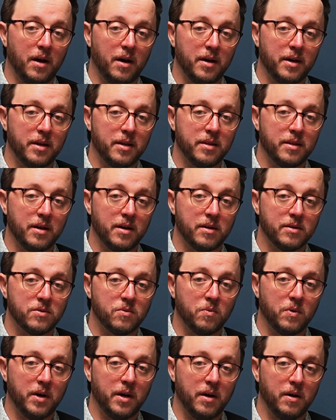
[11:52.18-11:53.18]
in there as
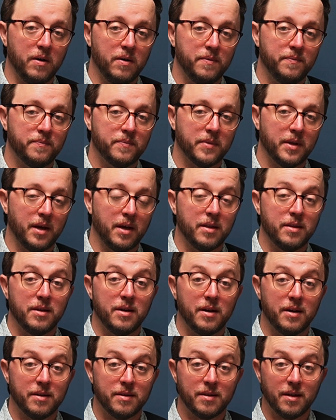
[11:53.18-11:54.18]
well. And
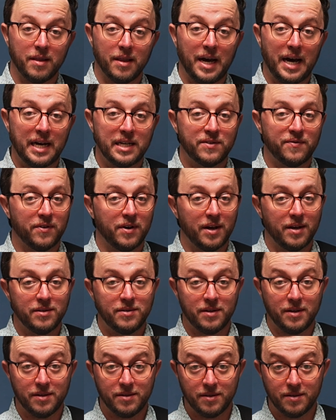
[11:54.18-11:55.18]
then the last phrase
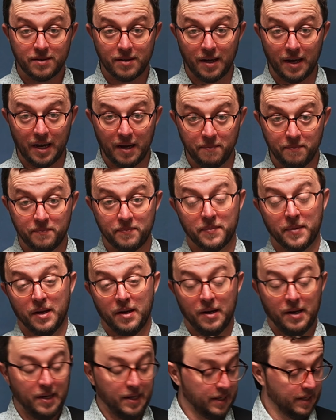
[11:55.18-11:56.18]
is the same
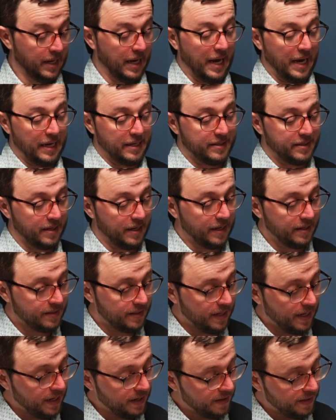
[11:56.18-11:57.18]
as
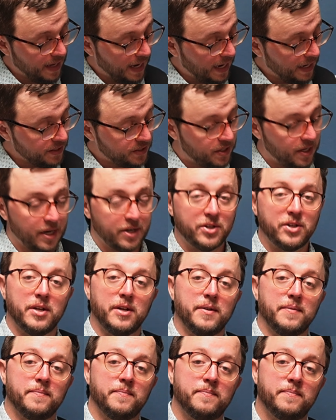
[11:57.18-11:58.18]
the end of the A
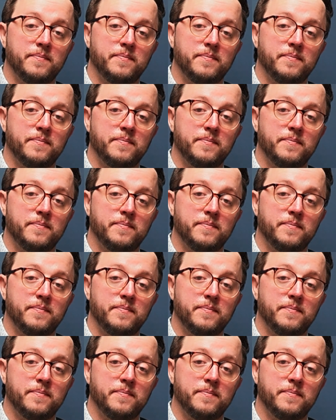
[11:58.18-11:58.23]
section.